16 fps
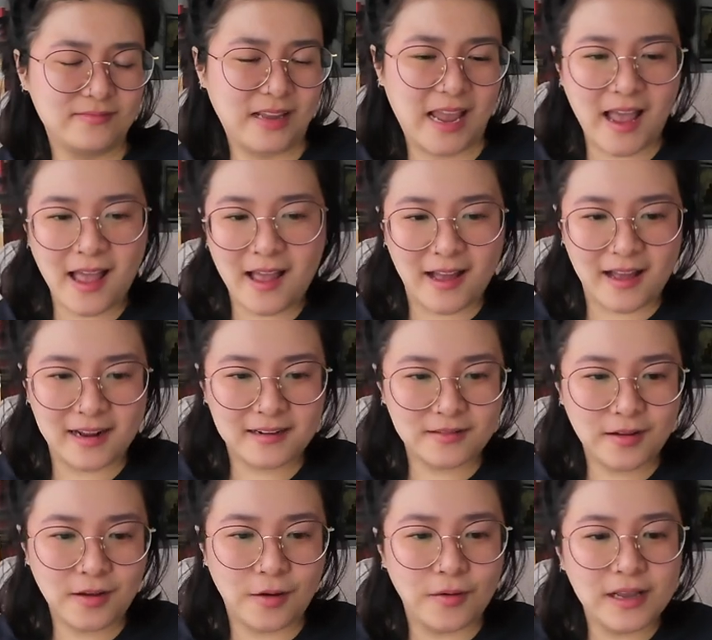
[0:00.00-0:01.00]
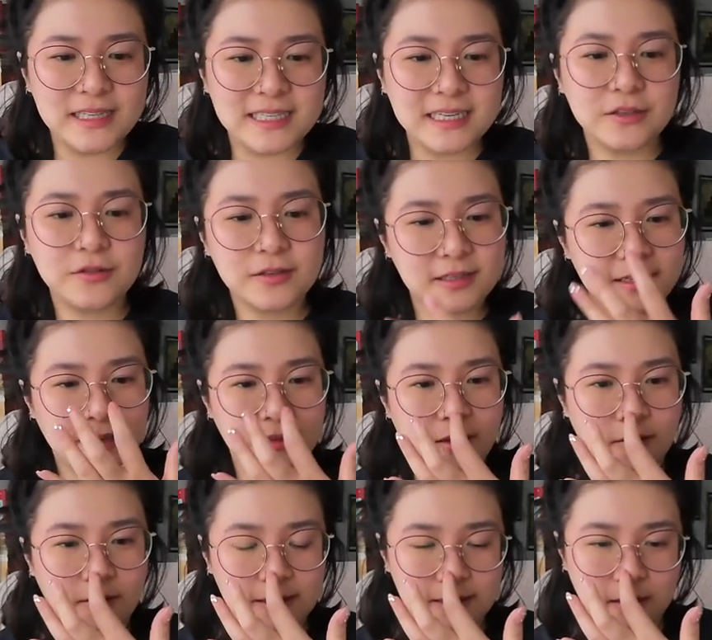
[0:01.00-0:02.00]
yeah, I don't know. It's interesting
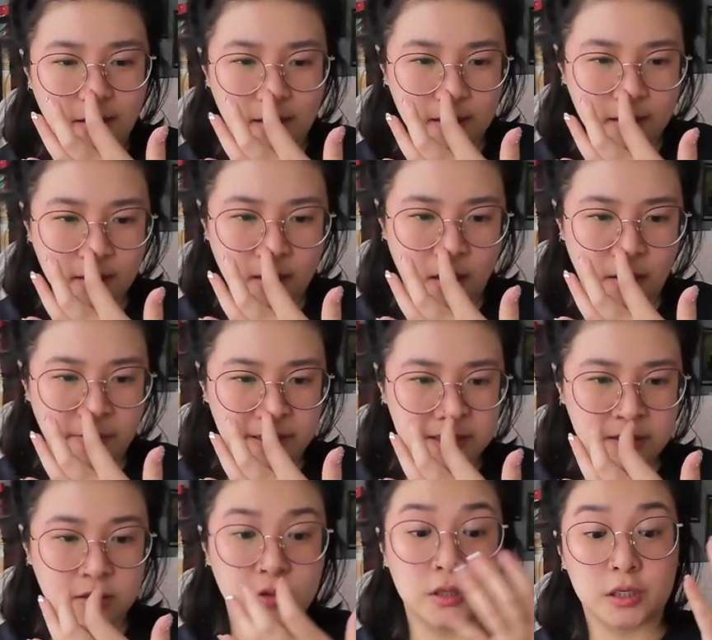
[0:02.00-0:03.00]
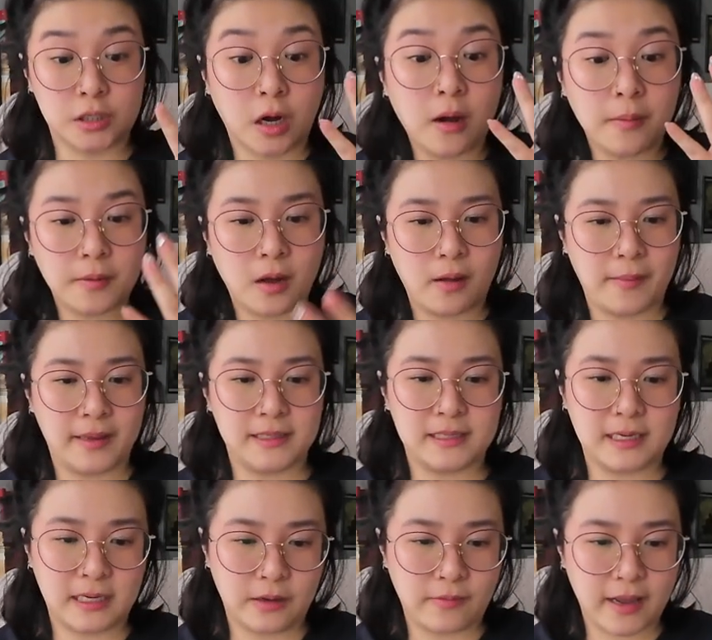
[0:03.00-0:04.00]
though, because a lot of the comments, uh, the top
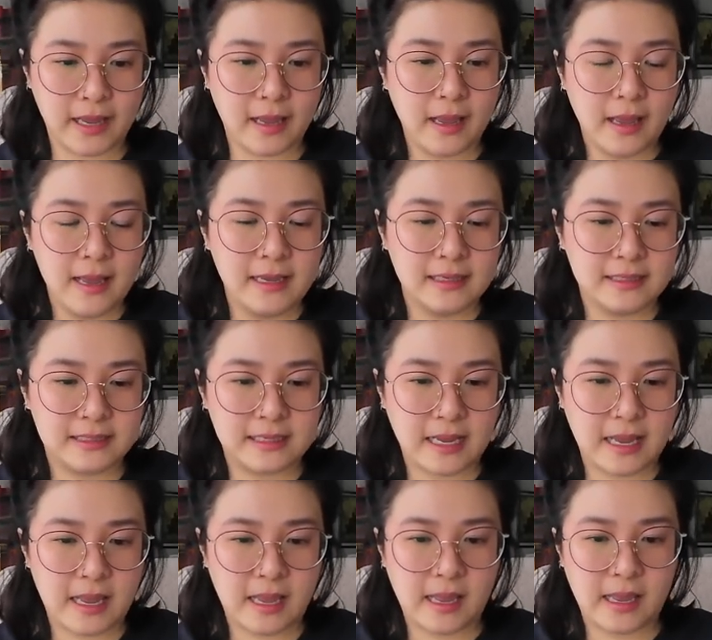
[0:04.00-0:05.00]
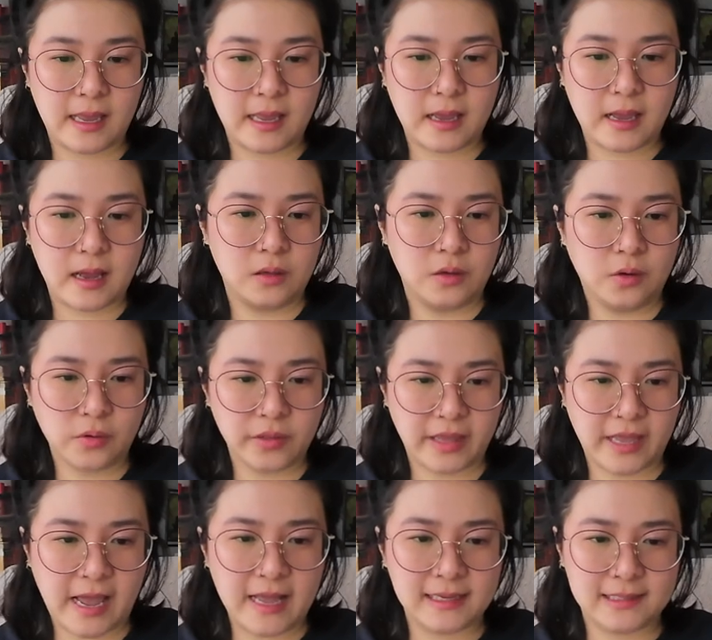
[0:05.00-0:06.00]
comments anyway, say you're
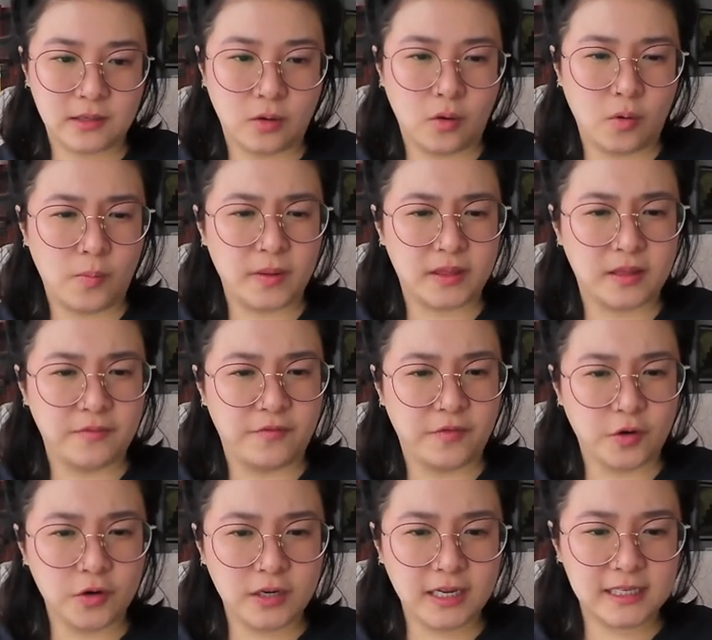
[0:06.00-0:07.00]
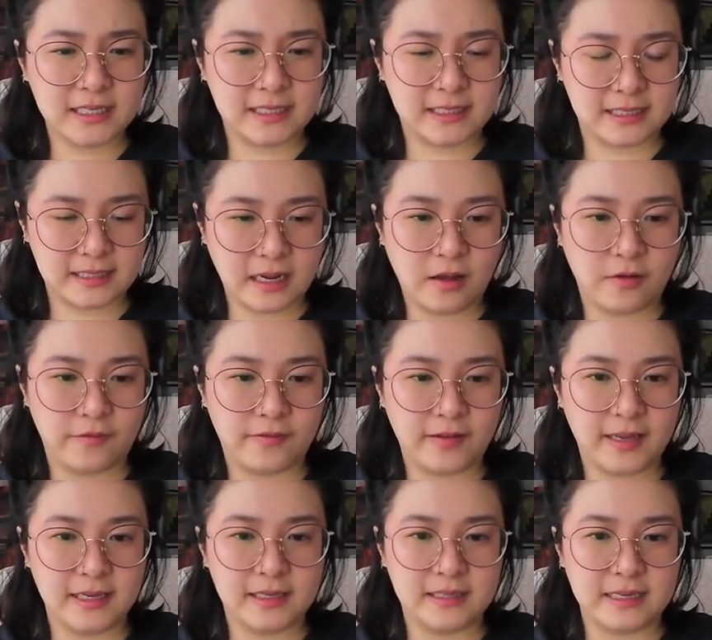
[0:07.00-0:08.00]
the asshole, but the verdict itself
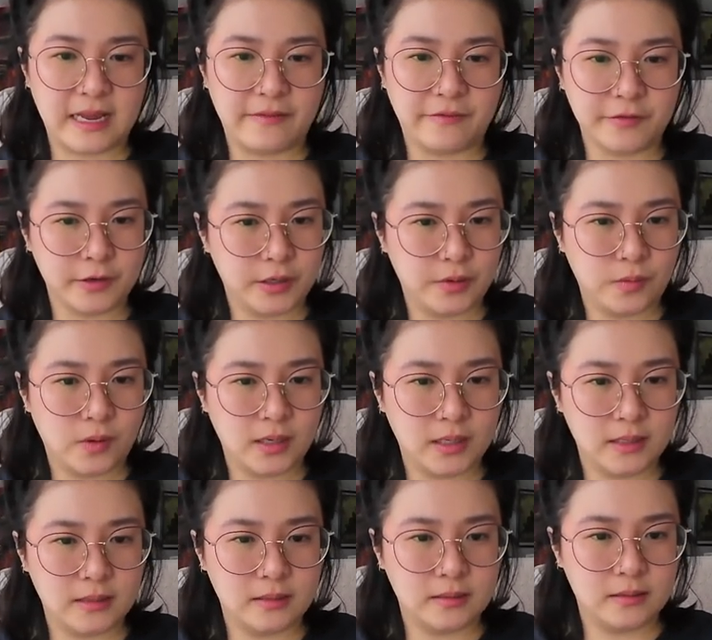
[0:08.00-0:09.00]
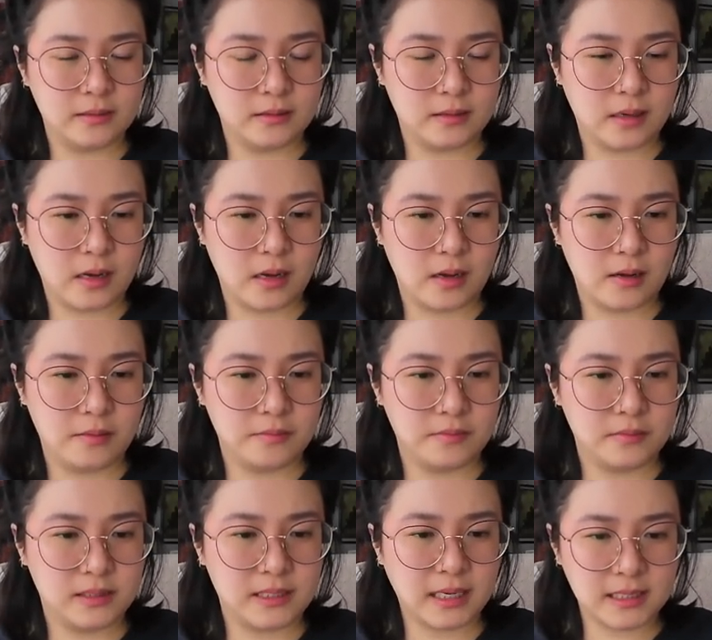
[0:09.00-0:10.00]
is everyone um,
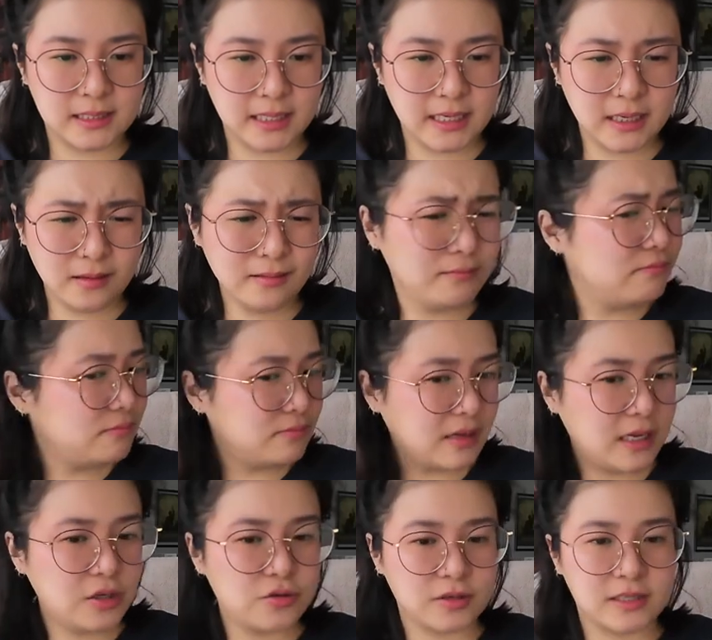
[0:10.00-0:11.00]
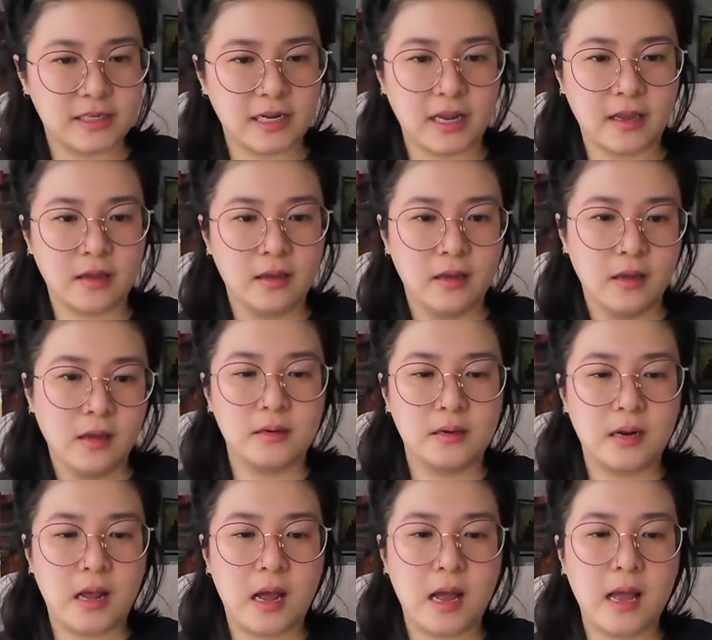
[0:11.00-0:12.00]
sucks here. Interesting.
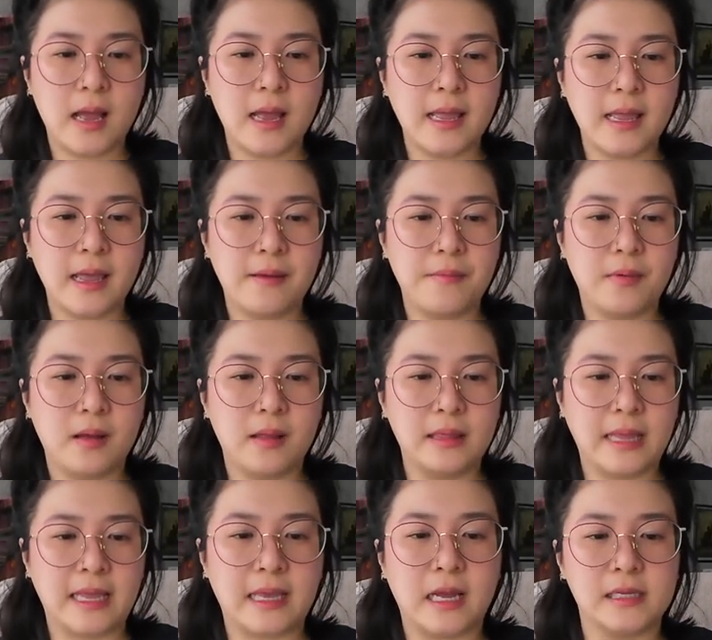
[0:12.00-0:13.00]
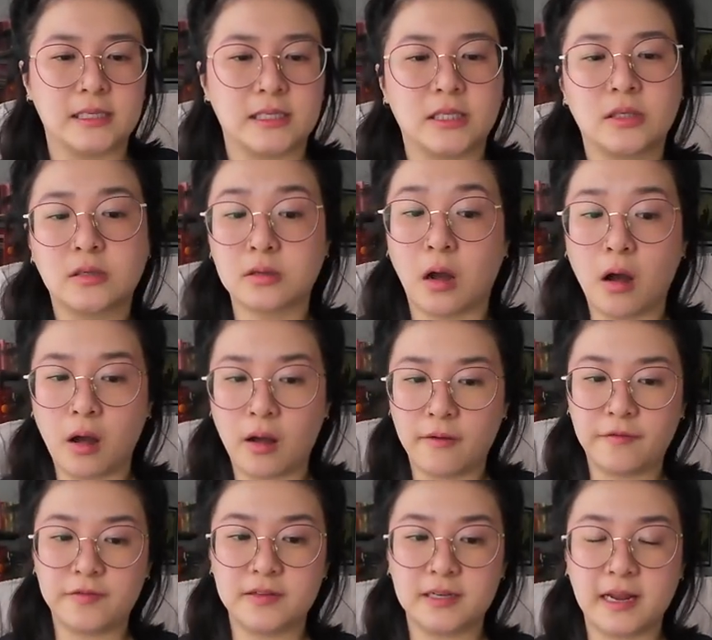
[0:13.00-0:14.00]
I am like a
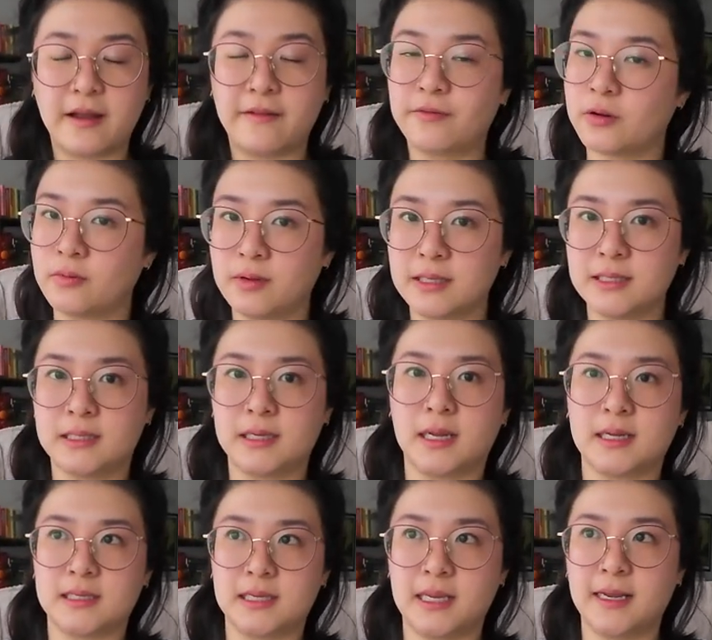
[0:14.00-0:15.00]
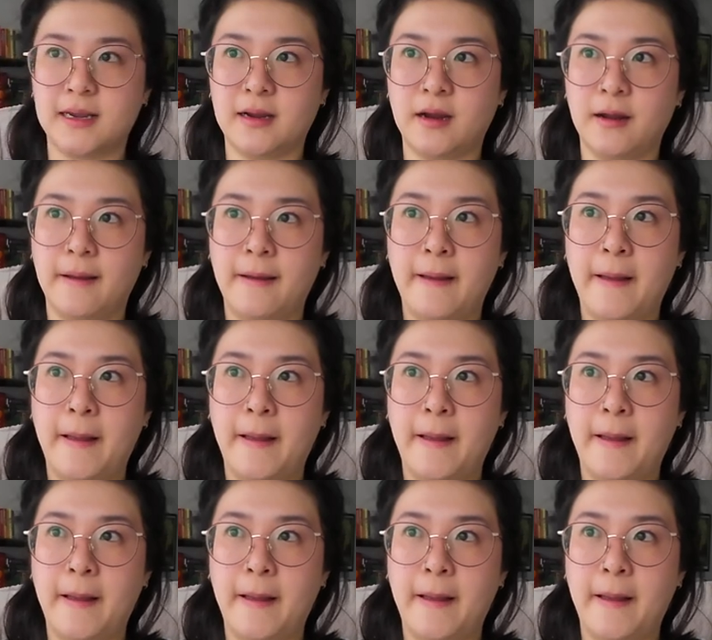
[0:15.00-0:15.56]
soft everyone sucks here,